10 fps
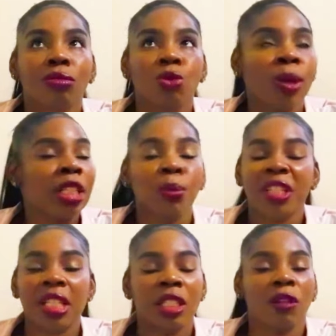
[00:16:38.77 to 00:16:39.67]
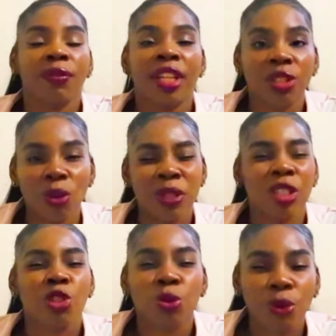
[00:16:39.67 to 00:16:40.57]
20% of 10,000
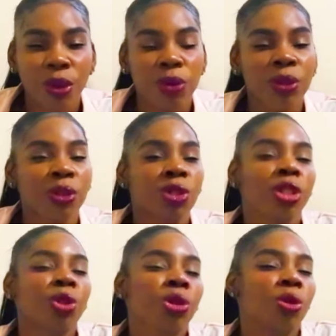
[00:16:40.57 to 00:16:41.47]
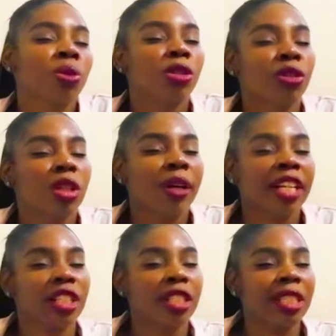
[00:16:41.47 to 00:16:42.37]
is 2,000. So you would only
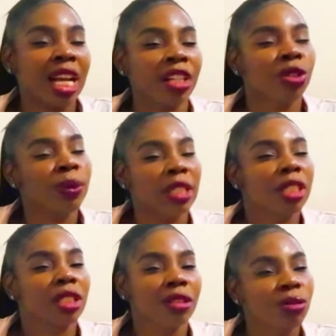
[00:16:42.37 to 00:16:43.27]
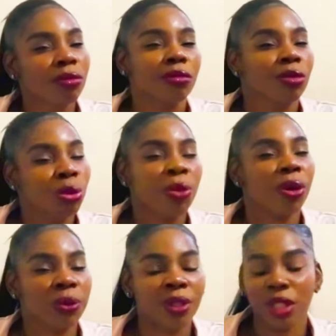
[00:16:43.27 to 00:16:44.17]
require to stand
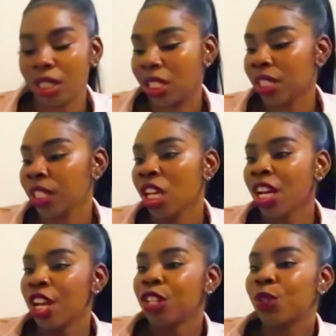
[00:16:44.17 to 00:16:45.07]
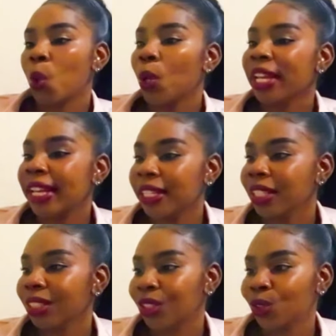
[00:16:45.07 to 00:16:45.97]
$22,000. So in
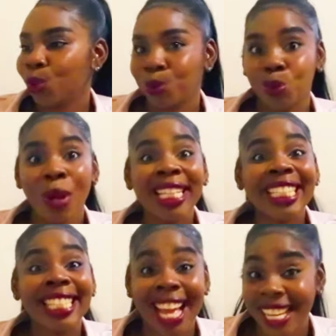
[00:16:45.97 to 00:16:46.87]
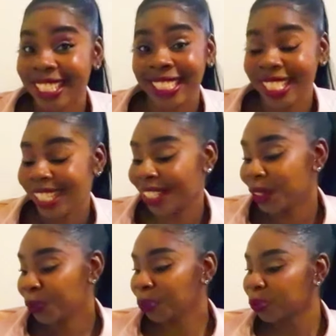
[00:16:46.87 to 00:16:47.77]

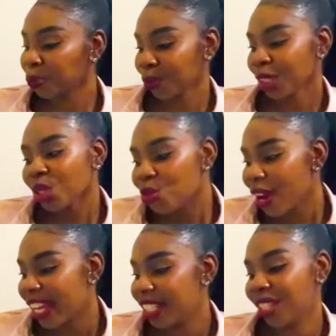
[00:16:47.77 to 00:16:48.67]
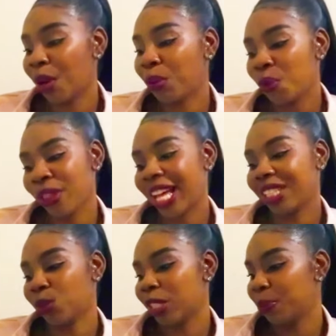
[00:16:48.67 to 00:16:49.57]
2019, right, the amount
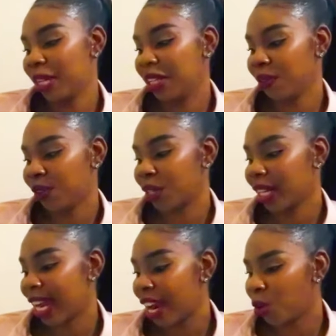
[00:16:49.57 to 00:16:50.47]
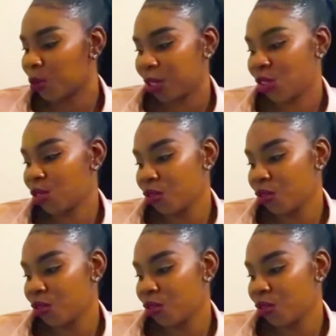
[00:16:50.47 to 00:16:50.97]
that was paid for Caro was